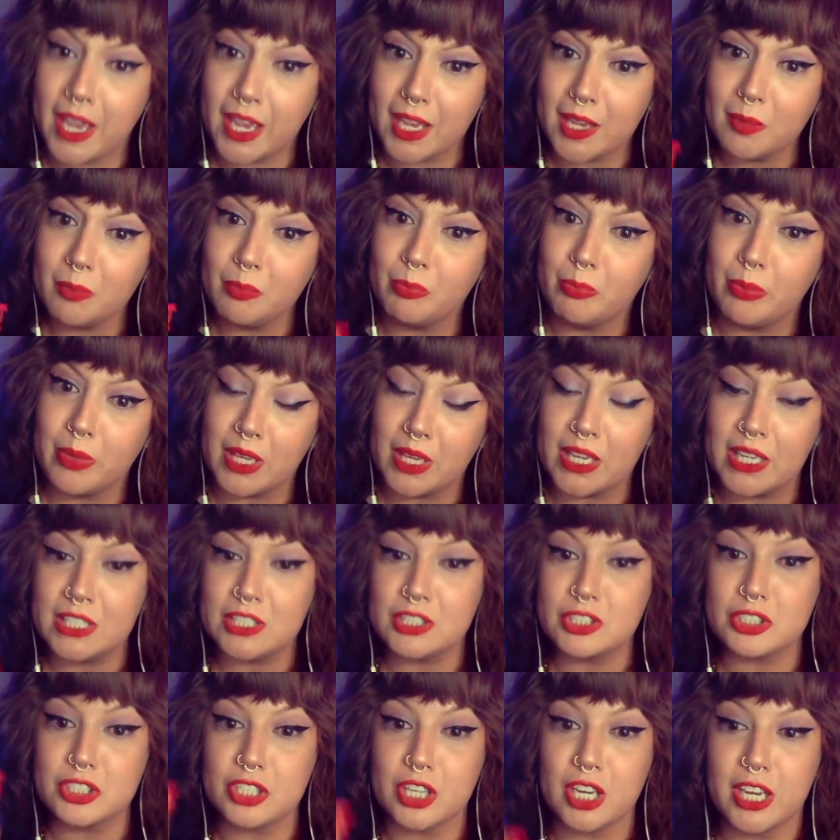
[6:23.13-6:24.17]

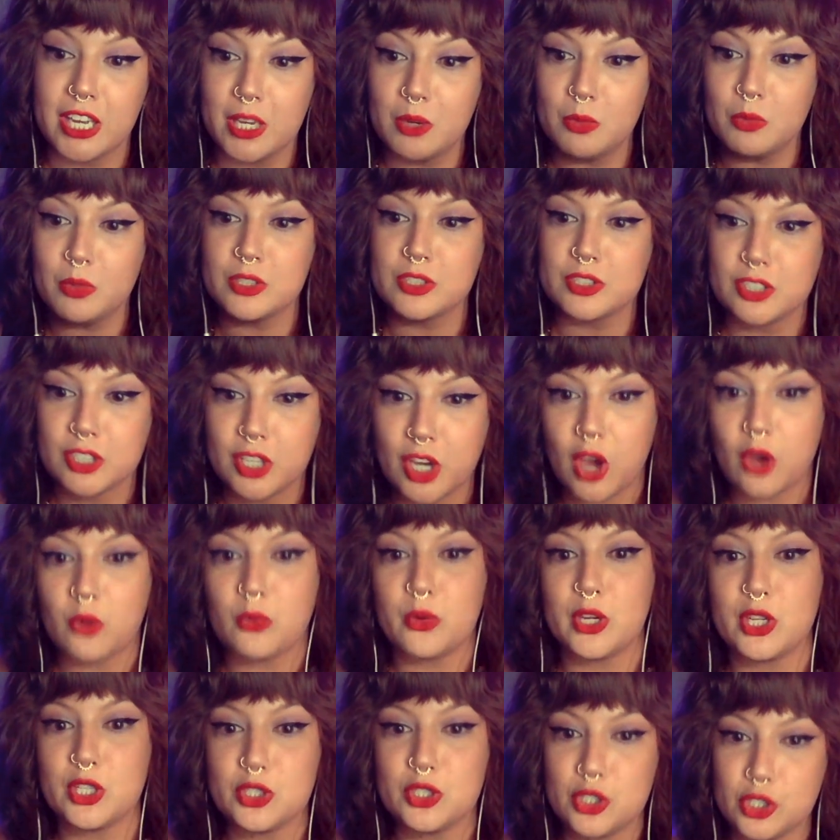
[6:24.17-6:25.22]
bitch, he was
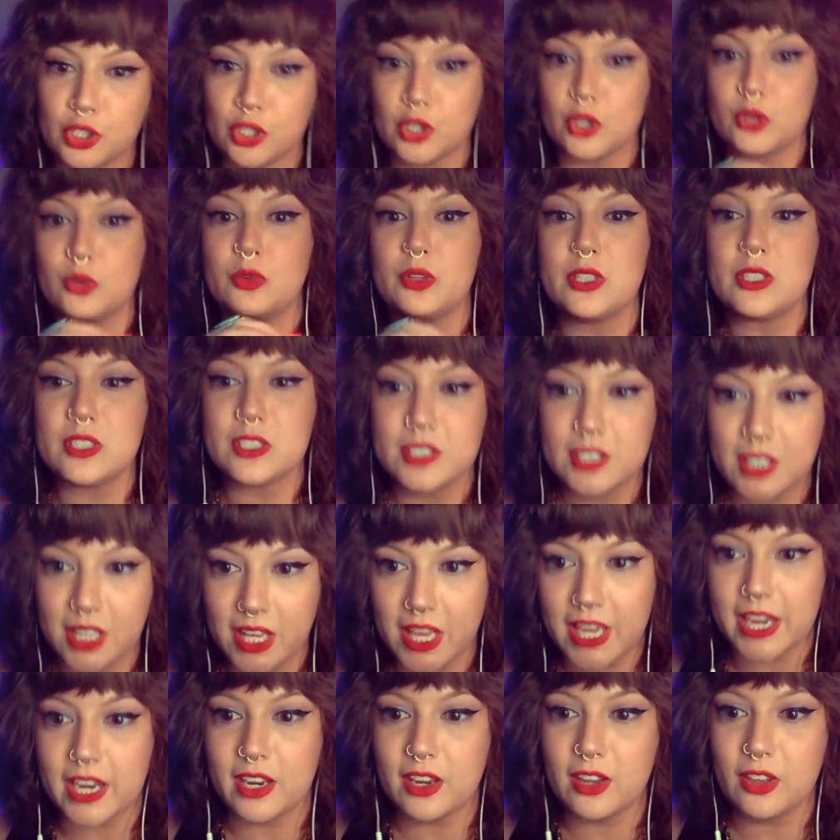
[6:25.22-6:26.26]
going to
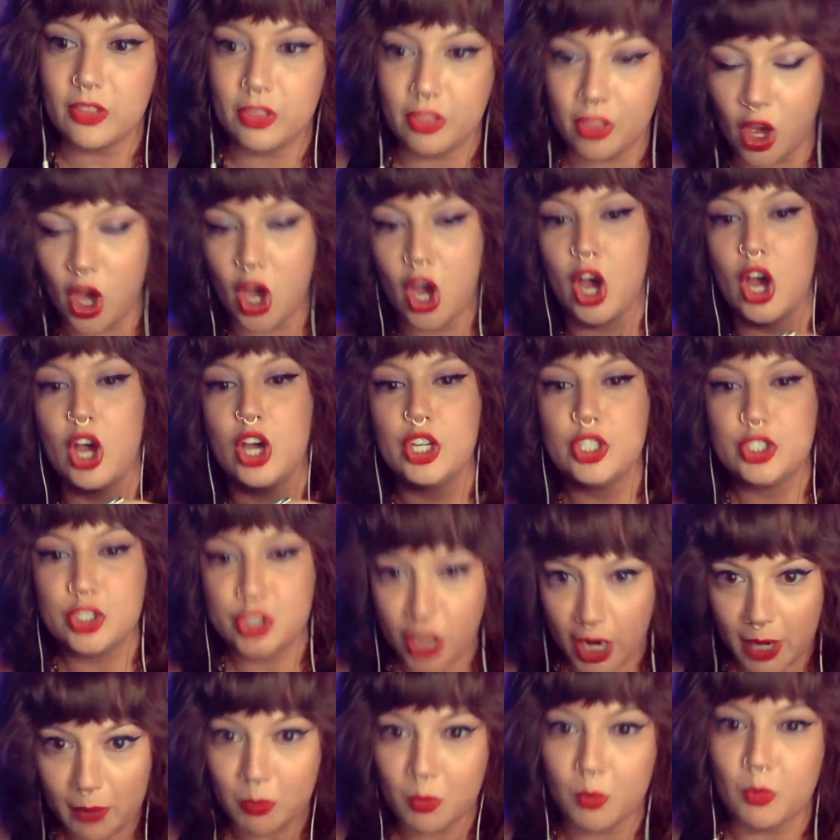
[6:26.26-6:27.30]
slay the
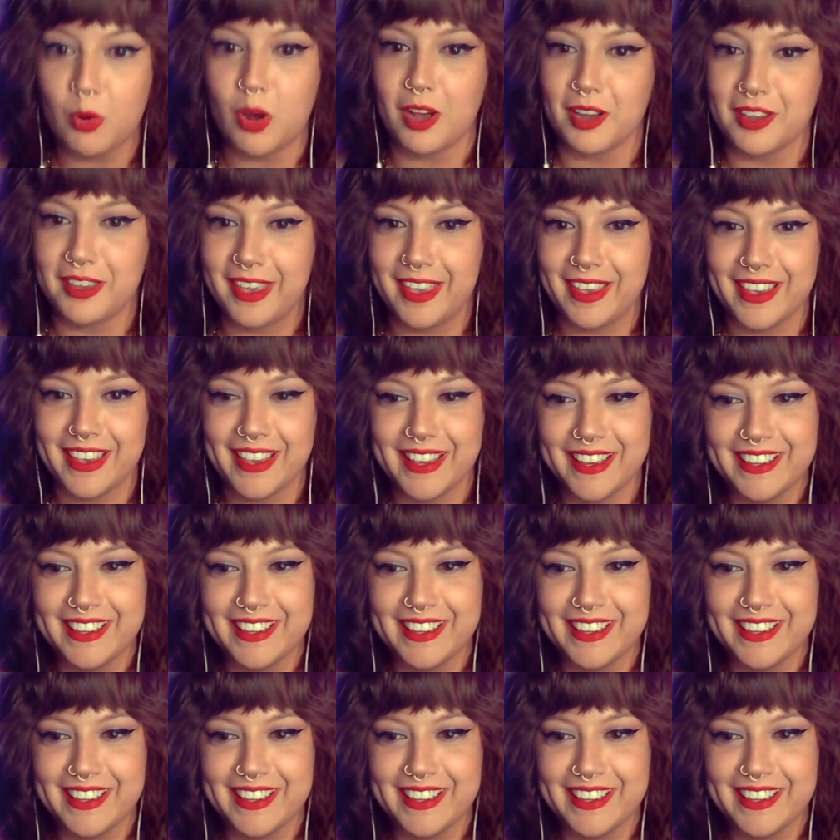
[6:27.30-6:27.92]
Jabberwocky.